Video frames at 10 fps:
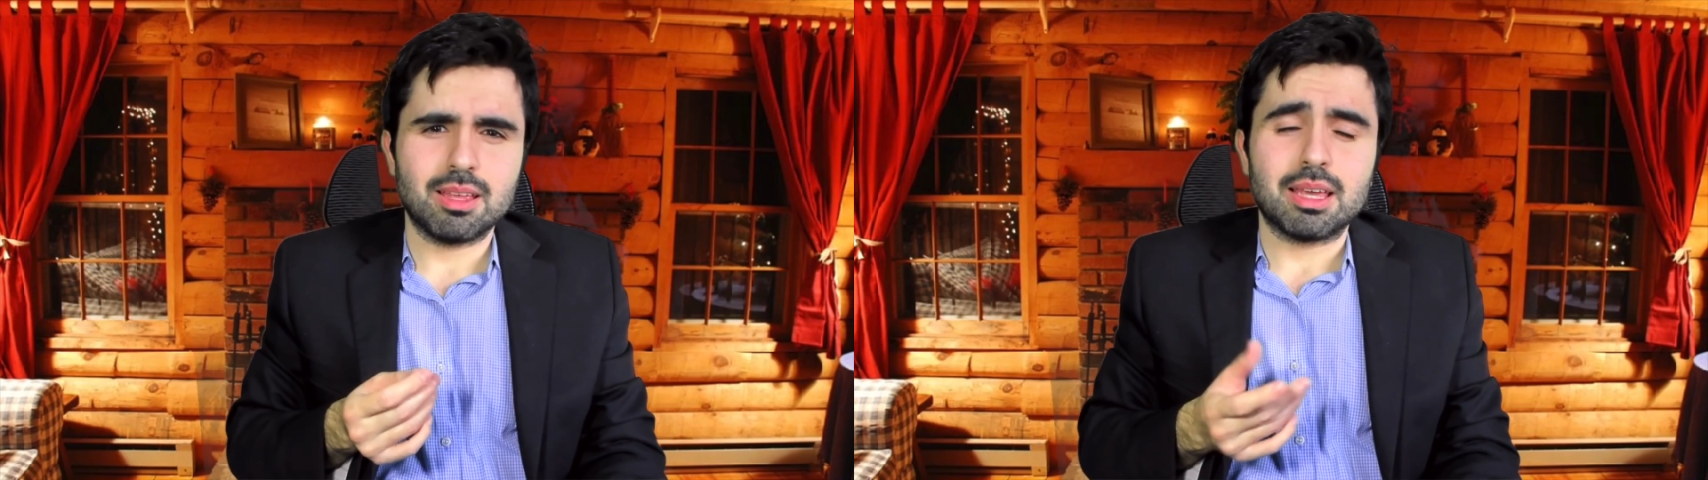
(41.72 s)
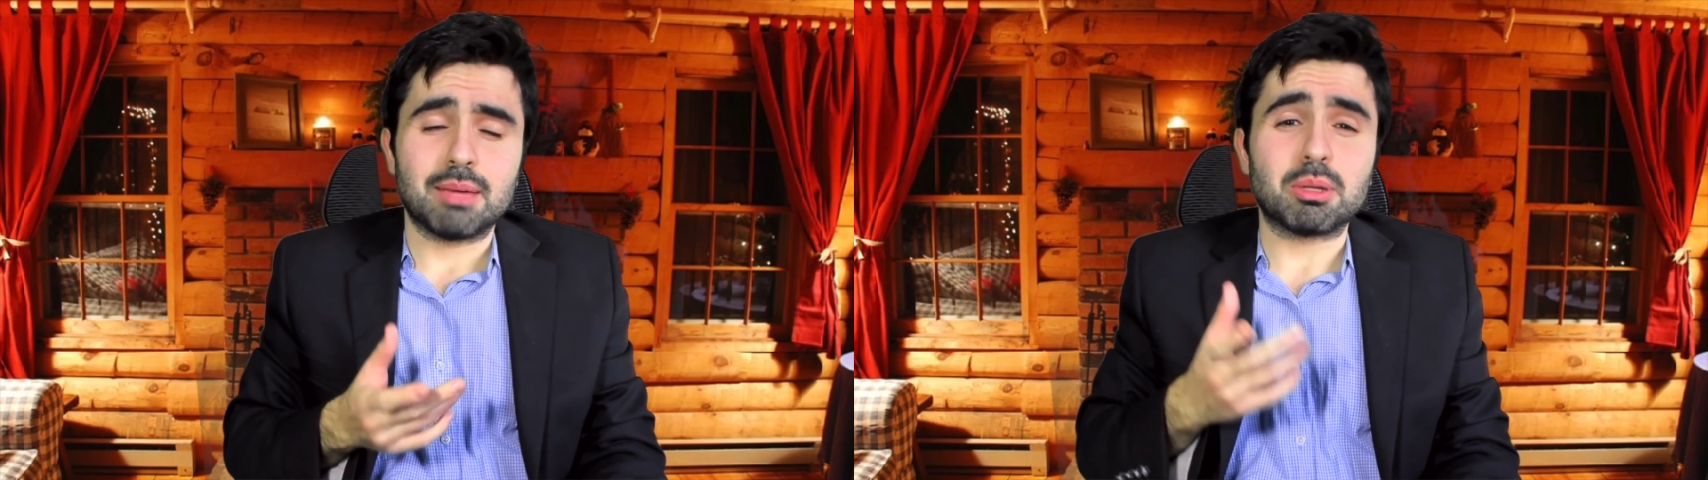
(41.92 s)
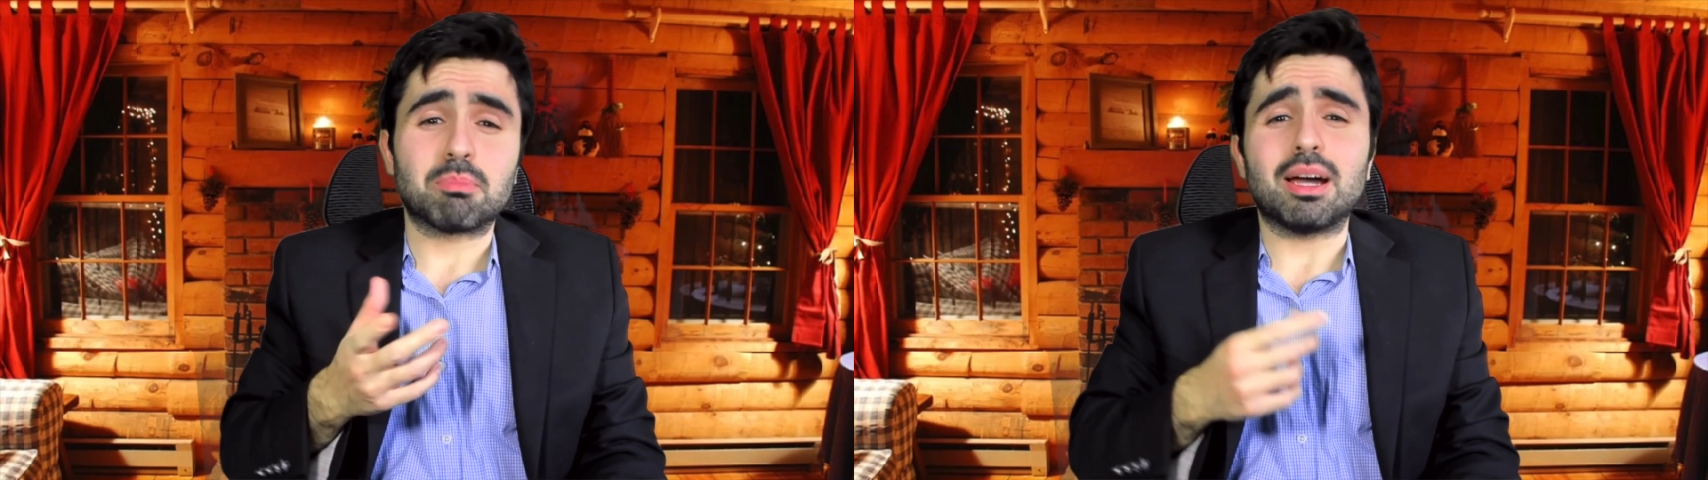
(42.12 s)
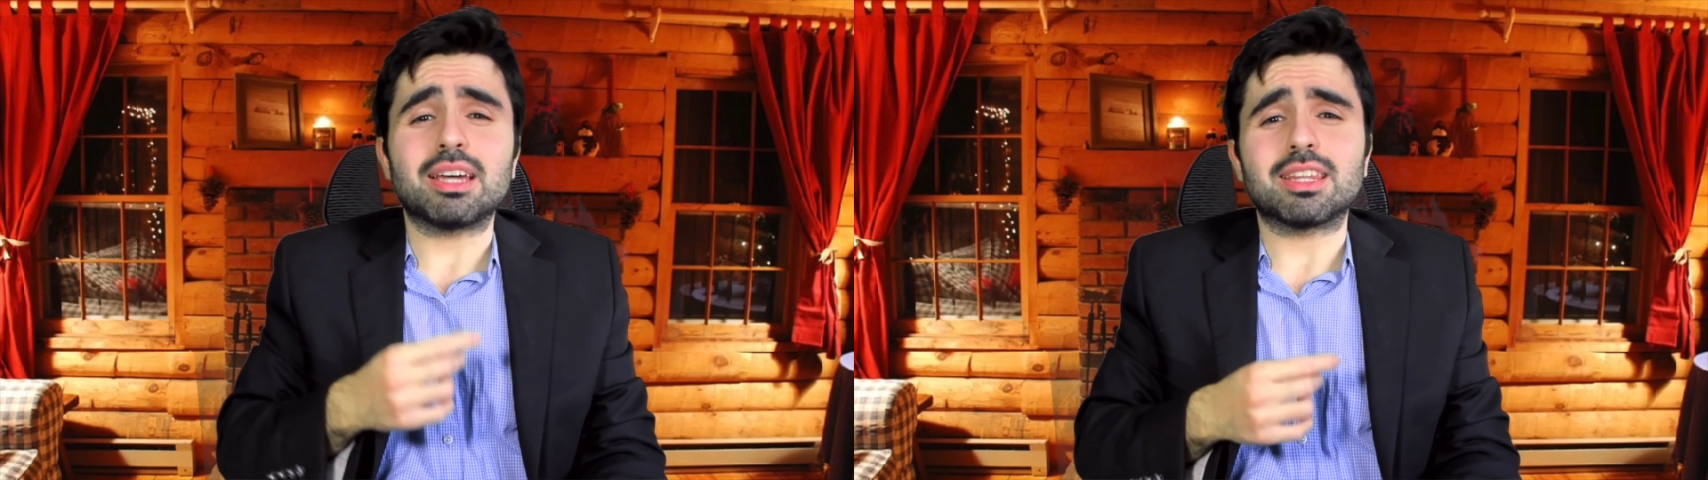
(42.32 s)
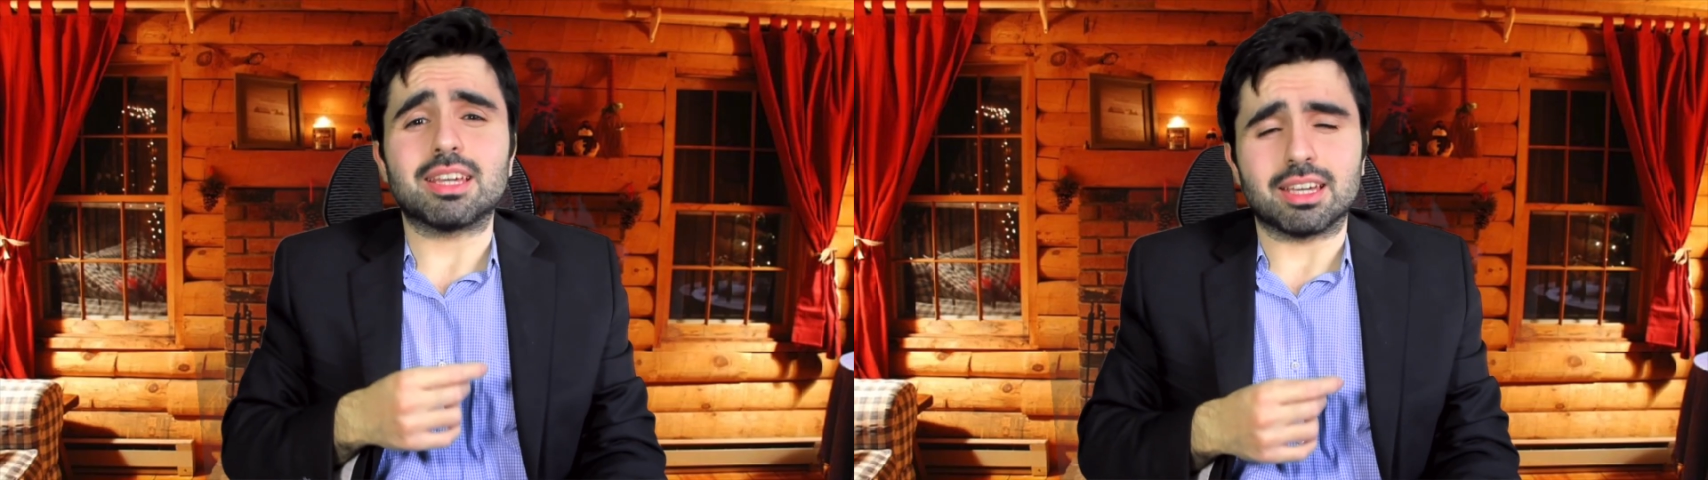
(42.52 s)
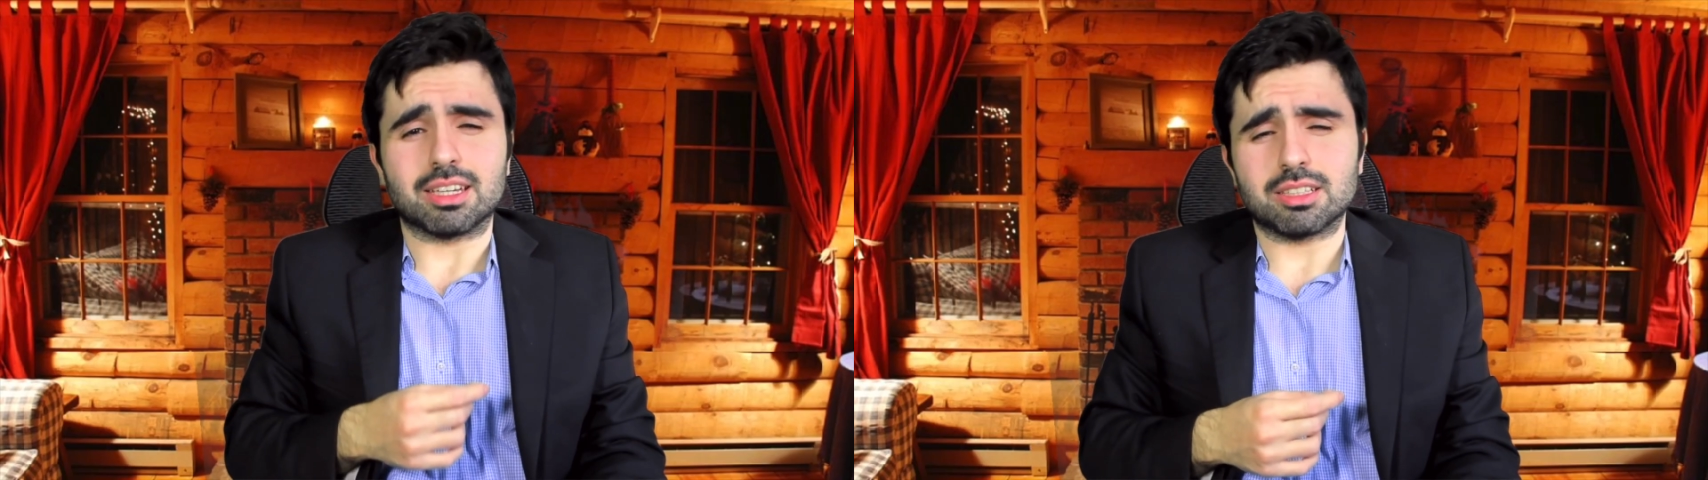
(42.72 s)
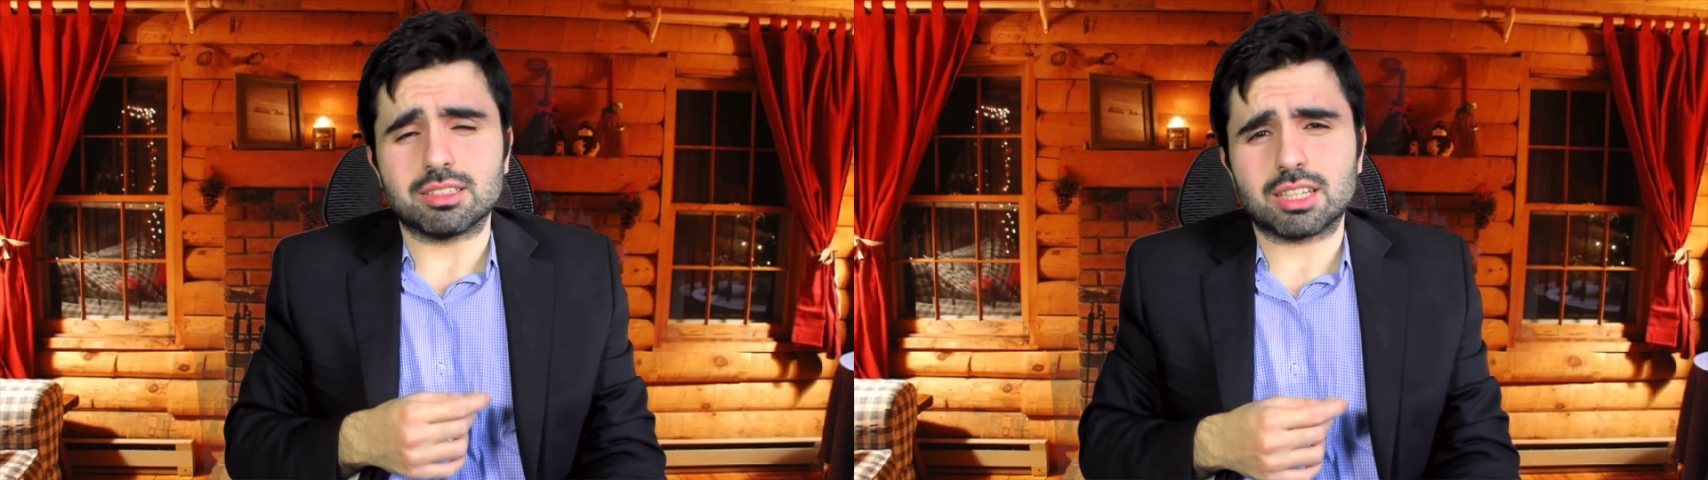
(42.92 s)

But by the 80s,